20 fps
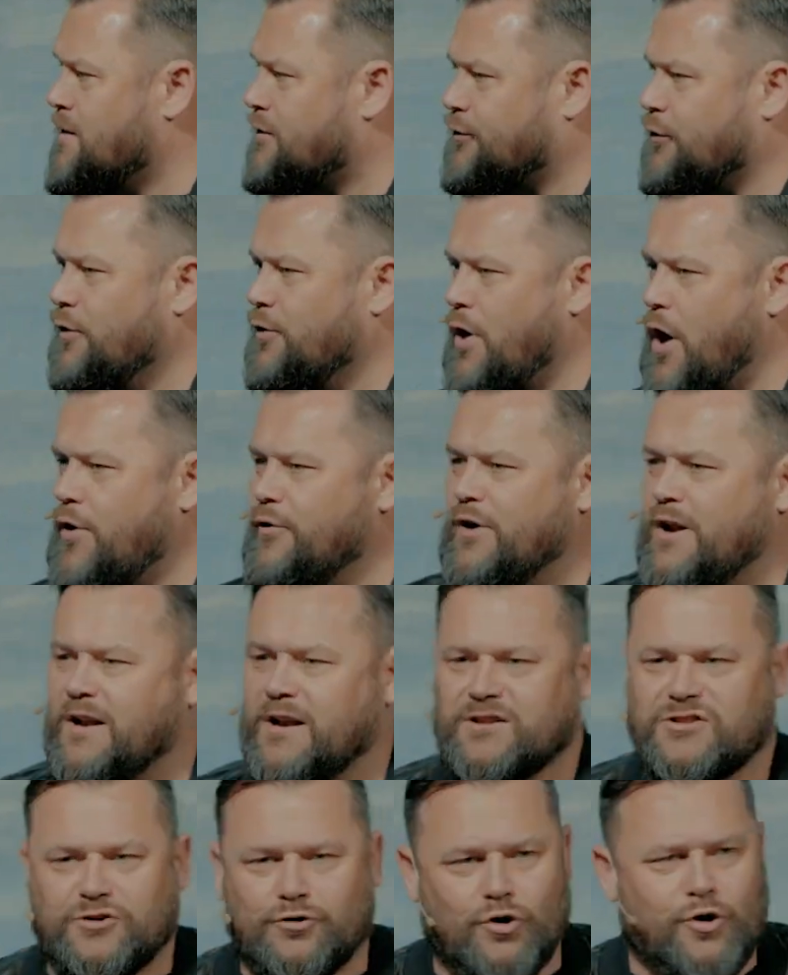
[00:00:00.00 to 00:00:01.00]
through
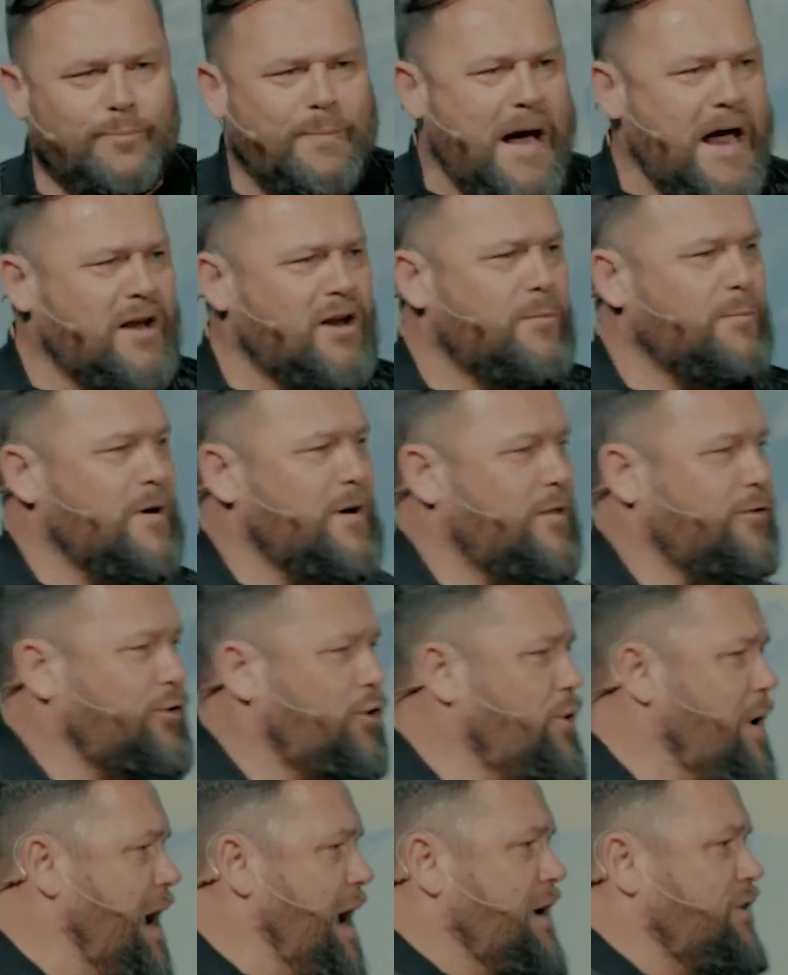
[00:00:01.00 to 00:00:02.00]
loneliness, through abandonment,
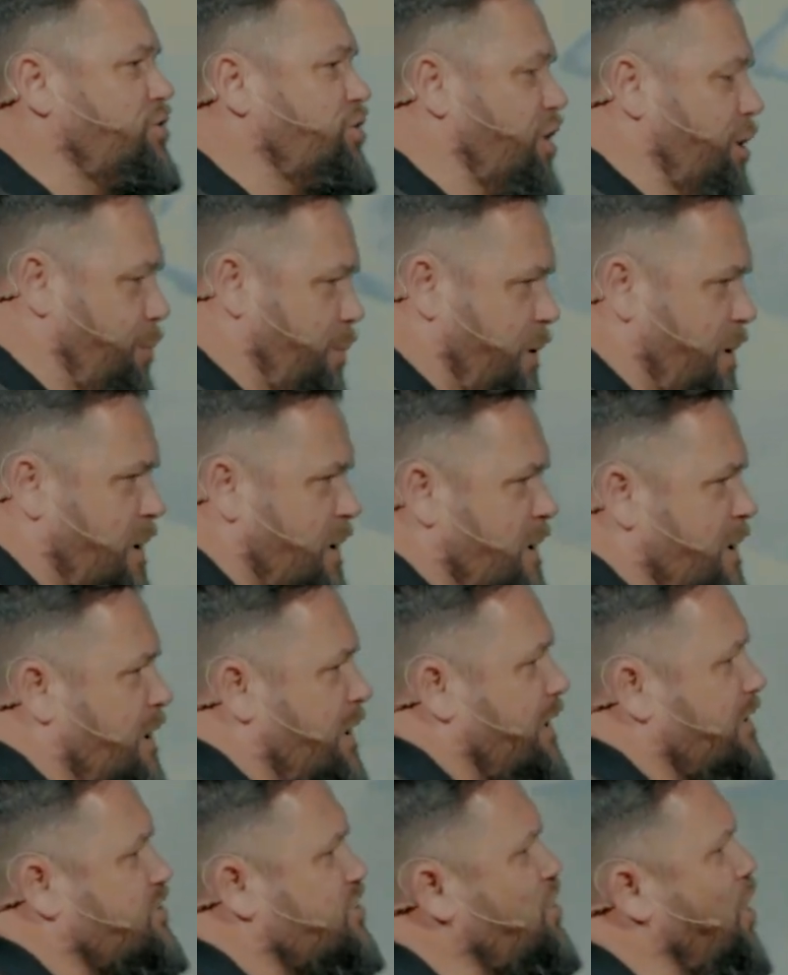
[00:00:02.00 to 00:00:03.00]
through hardship.
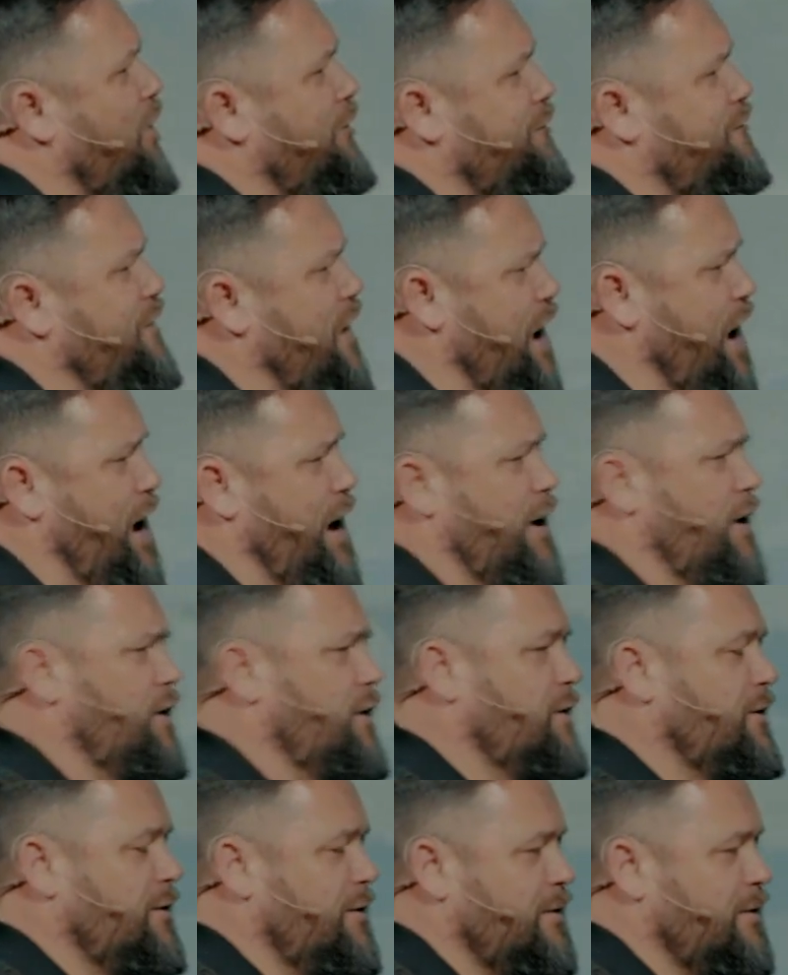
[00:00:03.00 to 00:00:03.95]
It's not fair.